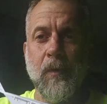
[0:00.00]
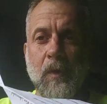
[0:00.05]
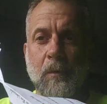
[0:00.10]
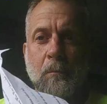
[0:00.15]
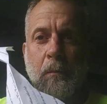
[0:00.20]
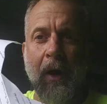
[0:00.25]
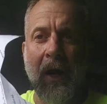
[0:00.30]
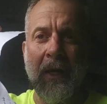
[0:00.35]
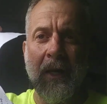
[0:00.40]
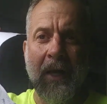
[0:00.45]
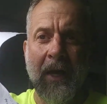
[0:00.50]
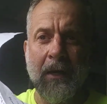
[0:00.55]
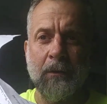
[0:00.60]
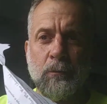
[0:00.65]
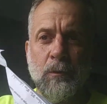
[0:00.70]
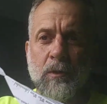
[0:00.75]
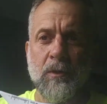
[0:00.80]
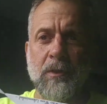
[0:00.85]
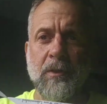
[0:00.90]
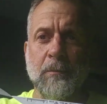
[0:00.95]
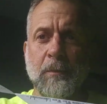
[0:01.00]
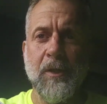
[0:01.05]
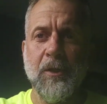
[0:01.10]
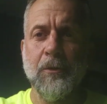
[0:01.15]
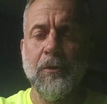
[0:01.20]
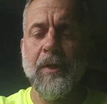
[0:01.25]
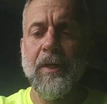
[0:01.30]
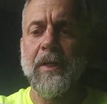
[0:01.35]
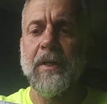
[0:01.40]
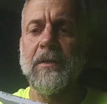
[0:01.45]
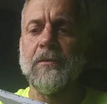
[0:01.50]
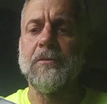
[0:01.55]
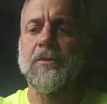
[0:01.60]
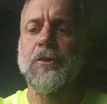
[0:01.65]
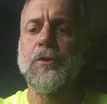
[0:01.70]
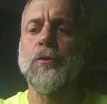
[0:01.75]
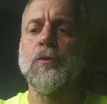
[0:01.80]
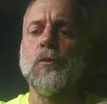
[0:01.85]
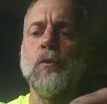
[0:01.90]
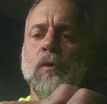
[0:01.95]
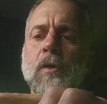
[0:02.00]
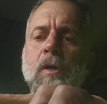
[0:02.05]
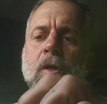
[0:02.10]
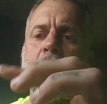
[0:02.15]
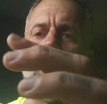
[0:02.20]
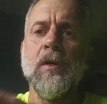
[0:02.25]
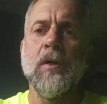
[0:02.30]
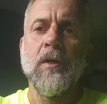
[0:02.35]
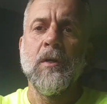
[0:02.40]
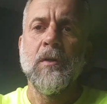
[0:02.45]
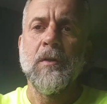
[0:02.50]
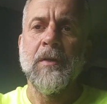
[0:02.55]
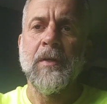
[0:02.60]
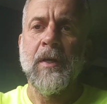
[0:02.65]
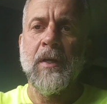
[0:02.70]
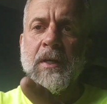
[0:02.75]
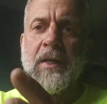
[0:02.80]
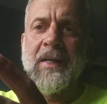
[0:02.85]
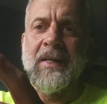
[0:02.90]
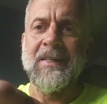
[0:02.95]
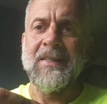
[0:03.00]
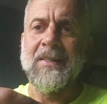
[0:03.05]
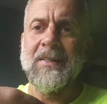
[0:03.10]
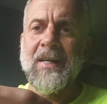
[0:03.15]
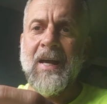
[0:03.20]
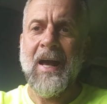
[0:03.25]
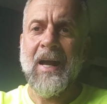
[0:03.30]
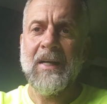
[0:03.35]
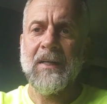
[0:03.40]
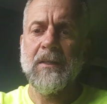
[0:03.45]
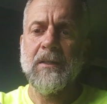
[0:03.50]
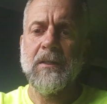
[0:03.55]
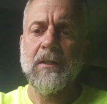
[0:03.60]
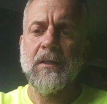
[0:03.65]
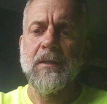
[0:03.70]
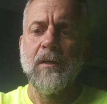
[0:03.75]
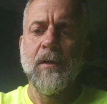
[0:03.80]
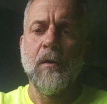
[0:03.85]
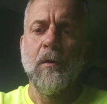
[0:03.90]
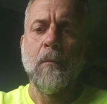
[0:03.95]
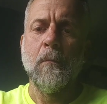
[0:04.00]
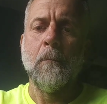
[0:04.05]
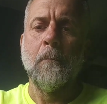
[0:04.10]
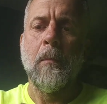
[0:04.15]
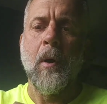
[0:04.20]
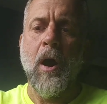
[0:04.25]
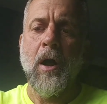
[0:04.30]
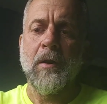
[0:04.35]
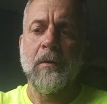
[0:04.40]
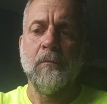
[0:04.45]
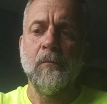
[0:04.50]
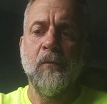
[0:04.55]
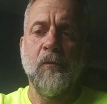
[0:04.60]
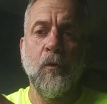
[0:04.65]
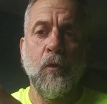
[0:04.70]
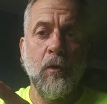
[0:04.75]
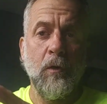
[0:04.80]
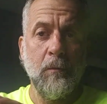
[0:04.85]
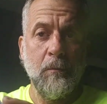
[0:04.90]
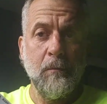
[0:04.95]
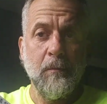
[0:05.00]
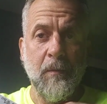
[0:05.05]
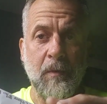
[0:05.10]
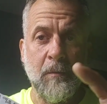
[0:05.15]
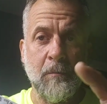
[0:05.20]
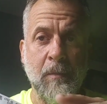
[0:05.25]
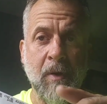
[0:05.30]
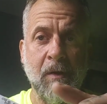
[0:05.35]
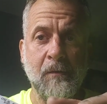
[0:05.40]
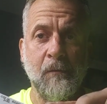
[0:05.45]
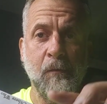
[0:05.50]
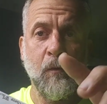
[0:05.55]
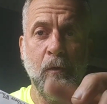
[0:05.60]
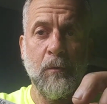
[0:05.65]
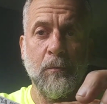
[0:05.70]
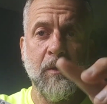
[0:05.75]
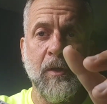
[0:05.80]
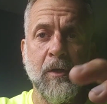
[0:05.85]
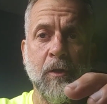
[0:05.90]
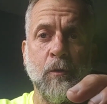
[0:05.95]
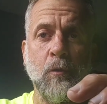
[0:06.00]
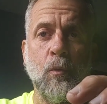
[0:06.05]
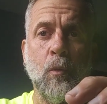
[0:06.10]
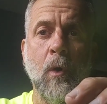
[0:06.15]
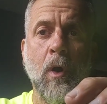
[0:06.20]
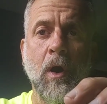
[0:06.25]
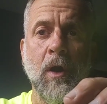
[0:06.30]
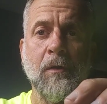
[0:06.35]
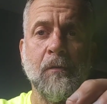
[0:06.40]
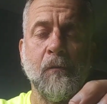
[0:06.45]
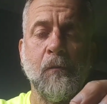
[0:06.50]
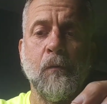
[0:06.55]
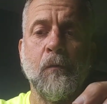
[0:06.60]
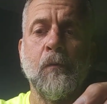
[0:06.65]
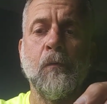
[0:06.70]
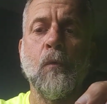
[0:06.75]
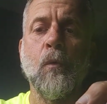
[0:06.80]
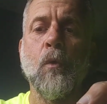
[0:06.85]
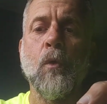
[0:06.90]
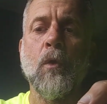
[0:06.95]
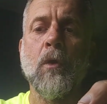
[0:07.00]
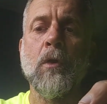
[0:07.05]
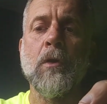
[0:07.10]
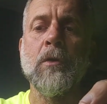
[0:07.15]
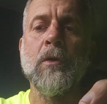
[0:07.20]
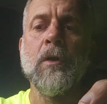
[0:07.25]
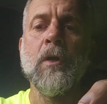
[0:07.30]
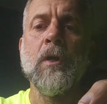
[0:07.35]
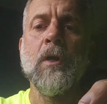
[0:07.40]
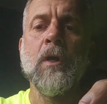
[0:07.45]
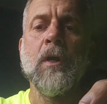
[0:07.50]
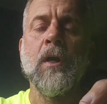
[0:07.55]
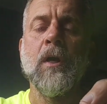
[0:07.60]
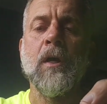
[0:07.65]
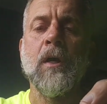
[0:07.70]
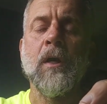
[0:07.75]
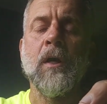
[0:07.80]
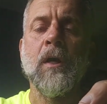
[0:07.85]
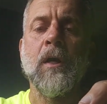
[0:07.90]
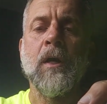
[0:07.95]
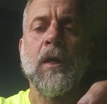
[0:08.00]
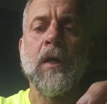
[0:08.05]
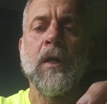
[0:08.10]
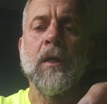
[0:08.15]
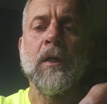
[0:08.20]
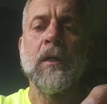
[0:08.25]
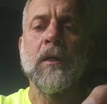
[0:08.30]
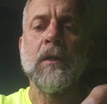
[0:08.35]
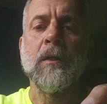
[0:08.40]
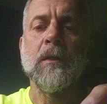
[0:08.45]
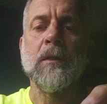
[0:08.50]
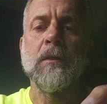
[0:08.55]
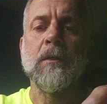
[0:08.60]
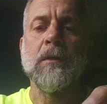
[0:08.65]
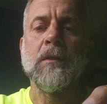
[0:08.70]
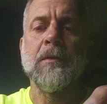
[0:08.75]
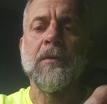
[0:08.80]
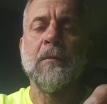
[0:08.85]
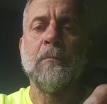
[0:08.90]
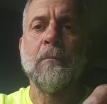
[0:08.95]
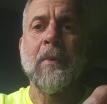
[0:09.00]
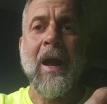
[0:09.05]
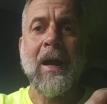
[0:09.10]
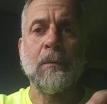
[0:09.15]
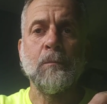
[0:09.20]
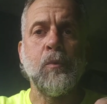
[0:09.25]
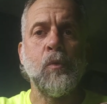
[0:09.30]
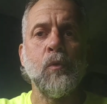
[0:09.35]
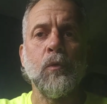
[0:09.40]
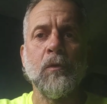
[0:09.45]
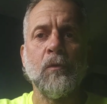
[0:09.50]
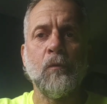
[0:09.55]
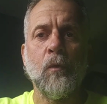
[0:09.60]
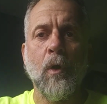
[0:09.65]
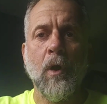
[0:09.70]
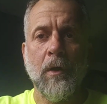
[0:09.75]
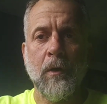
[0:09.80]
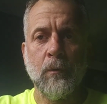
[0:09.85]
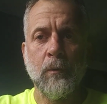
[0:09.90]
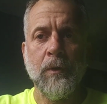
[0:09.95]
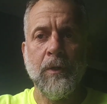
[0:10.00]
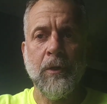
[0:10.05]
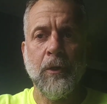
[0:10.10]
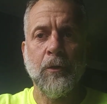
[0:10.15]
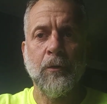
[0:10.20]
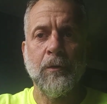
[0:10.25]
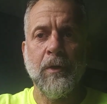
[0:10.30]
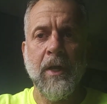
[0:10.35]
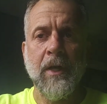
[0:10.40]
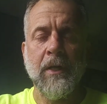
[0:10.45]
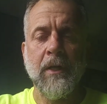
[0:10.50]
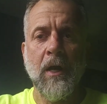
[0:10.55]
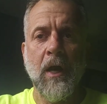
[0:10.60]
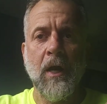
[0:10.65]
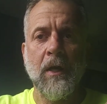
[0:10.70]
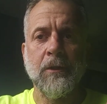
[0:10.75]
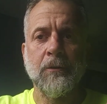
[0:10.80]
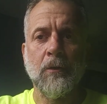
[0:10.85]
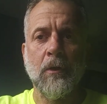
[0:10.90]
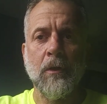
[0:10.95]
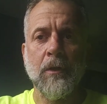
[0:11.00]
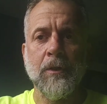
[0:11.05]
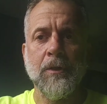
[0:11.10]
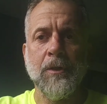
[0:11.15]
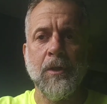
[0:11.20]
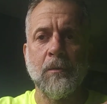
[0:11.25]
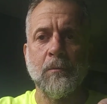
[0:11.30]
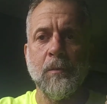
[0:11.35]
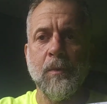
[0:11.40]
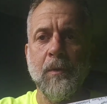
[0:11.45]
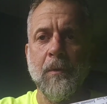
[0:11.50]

Bilateral symmetry gives you the exact bottom form, the bed form that you want for the back pool of water when you're creating a hydraulic jump.